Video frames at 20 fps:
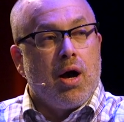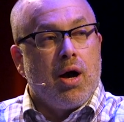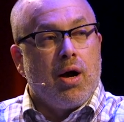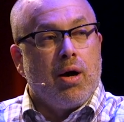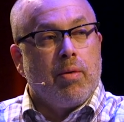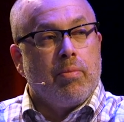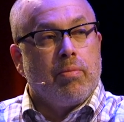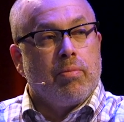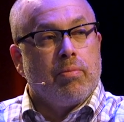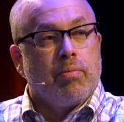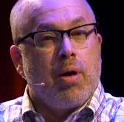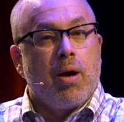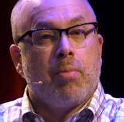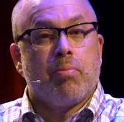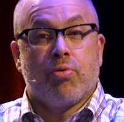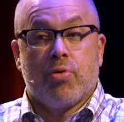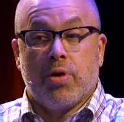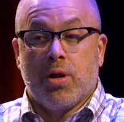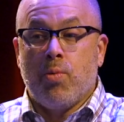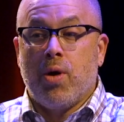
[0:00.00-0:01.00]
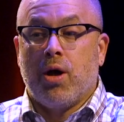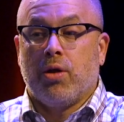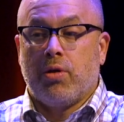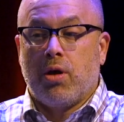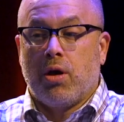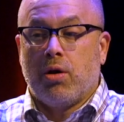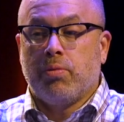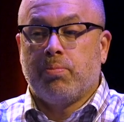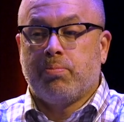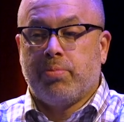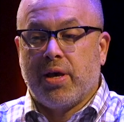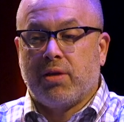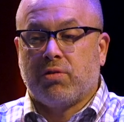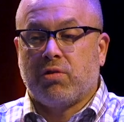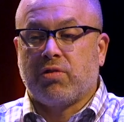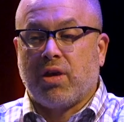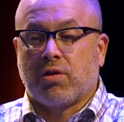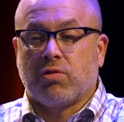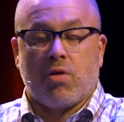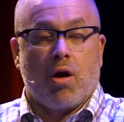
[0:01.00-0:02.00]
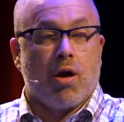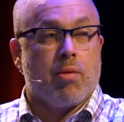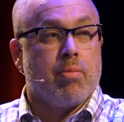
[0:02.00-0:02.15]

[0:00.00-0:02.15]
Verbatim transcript: I'm pretty well known. Places like